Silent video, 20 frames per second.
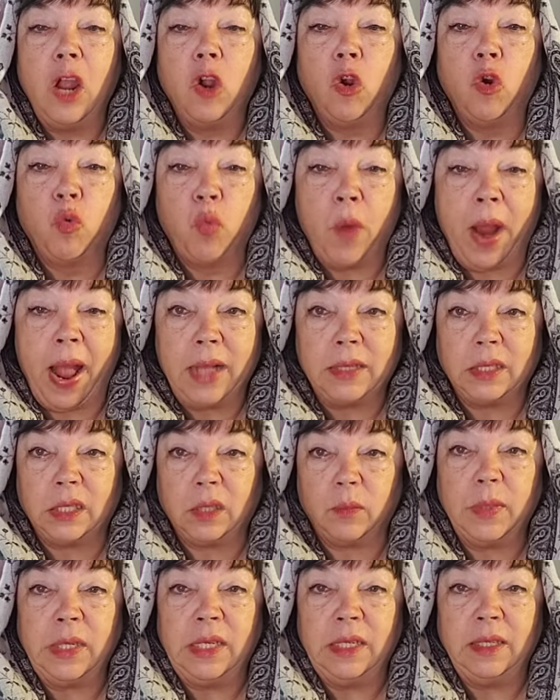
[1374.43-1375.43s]

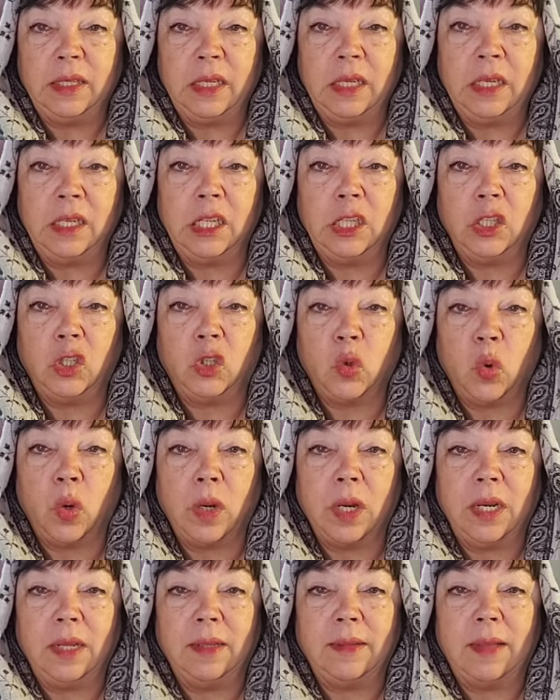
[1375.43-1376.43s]
grasped his Indian sword
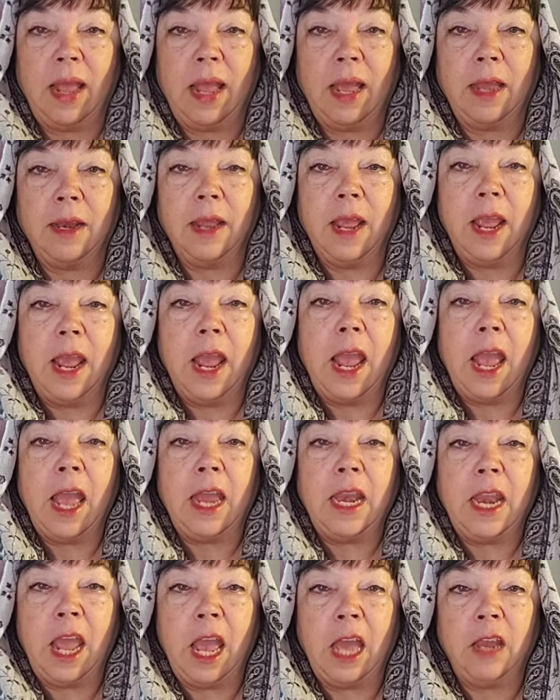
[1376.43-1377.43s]
in his hand,
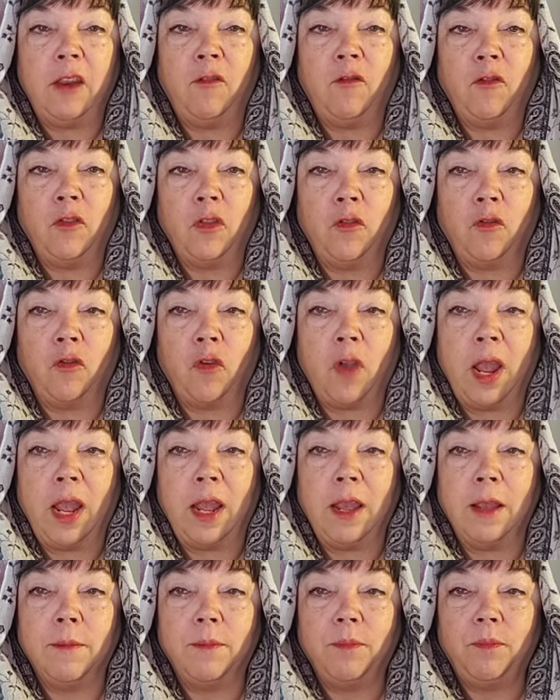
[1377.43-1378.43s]
and headed for the
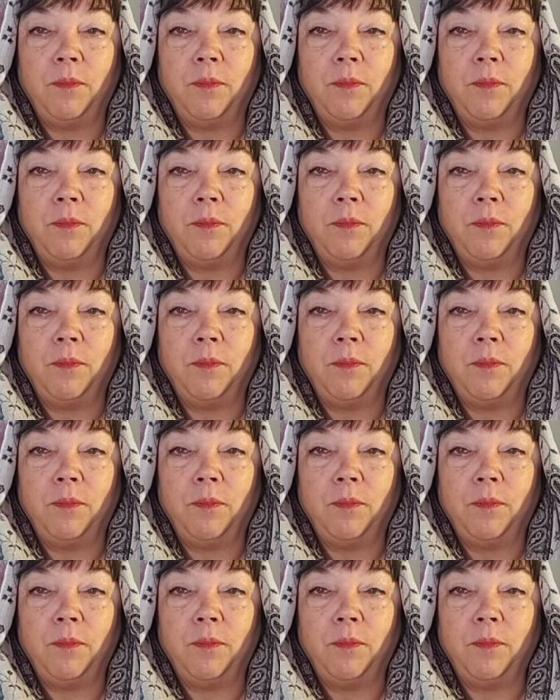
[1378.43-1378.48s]
fray.